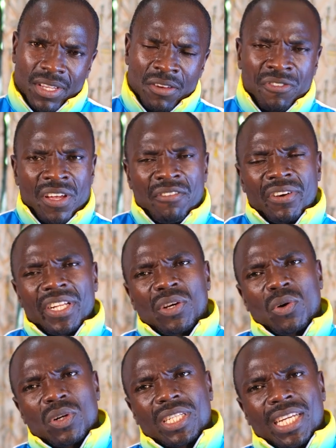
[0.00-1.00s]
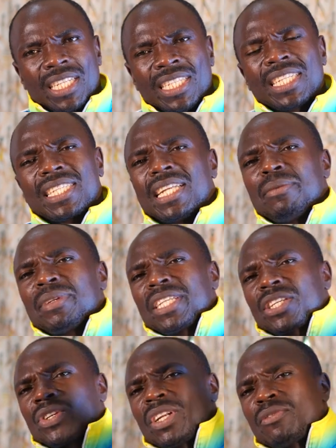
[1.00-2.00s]
If you avoid the contact, this is the
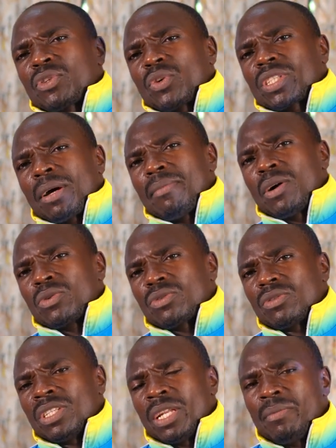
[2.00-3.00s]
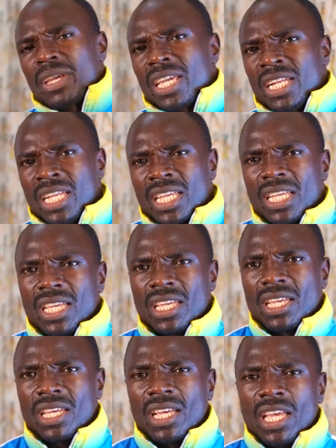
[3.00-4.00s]
limitation I've talked about in the beginning.
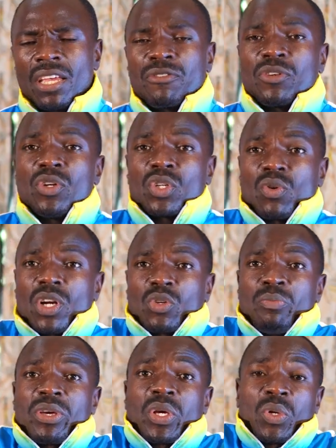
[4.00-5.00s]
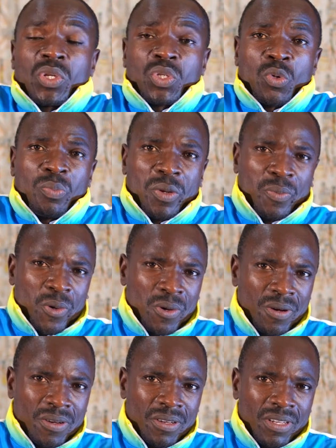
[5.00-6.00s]
If you don't want to be close to
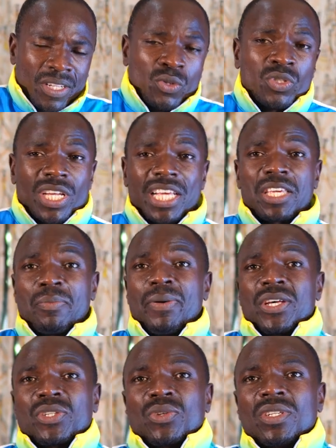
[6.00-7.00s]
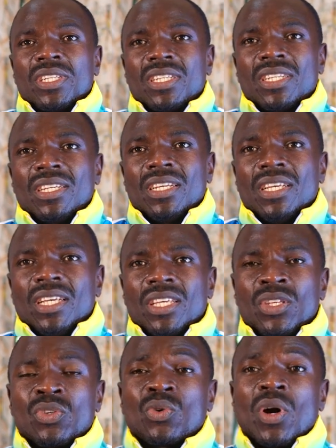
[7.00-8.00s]
people, to such a person,
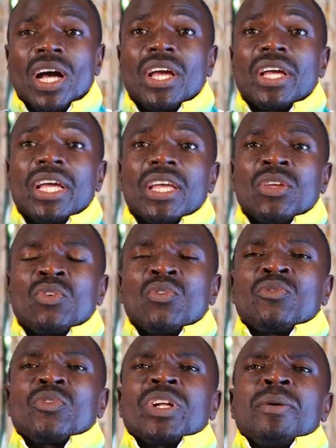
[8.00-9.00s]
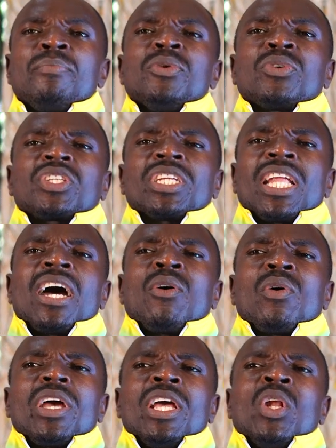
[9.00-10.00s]
you are, you've already built
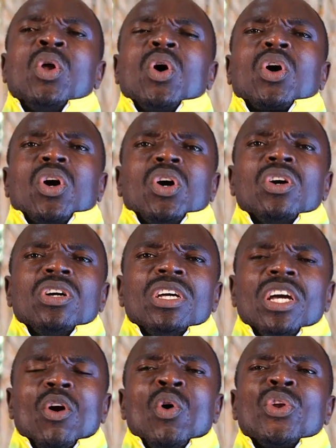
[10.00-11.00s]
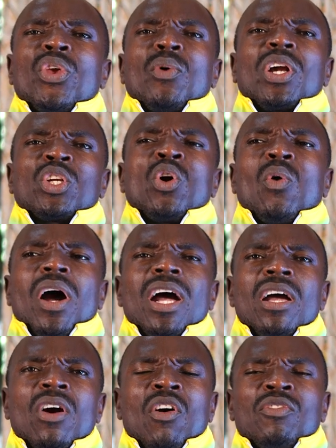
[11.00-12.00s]
now a lock on your
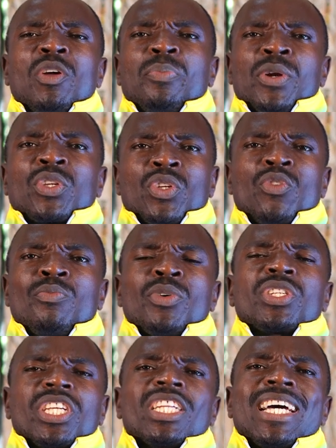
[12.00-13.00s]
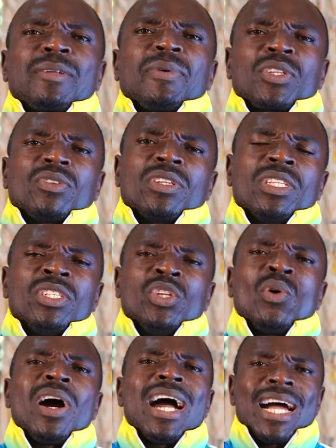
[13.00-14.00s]
door of the prison you built in that person, in
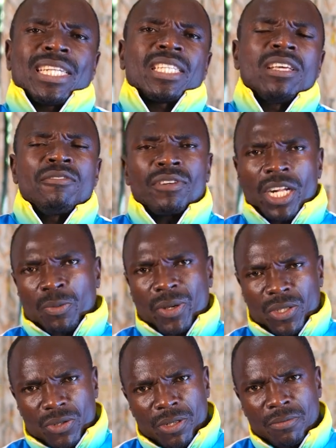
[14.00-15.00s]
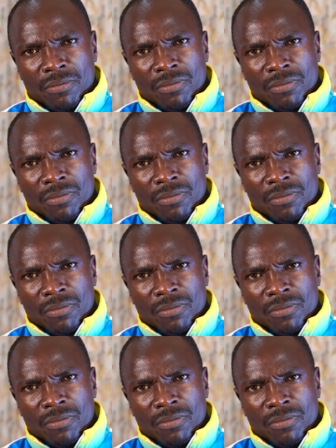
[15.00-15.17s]
your heart for that person.